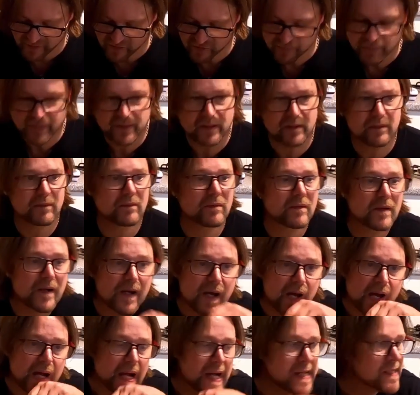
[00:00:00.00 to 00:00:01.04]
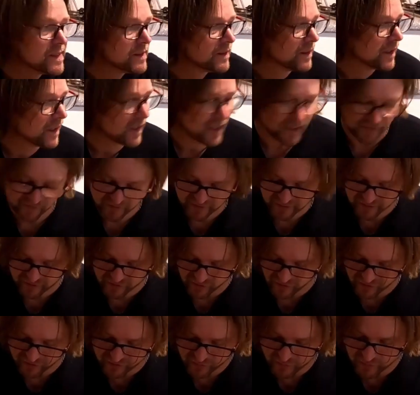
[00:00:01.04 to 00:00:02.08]
been sanitised
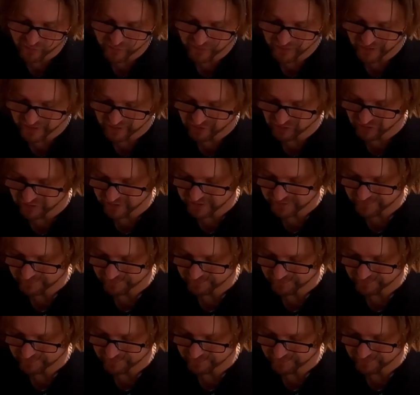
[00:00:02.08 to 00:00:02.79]
as well. Actually,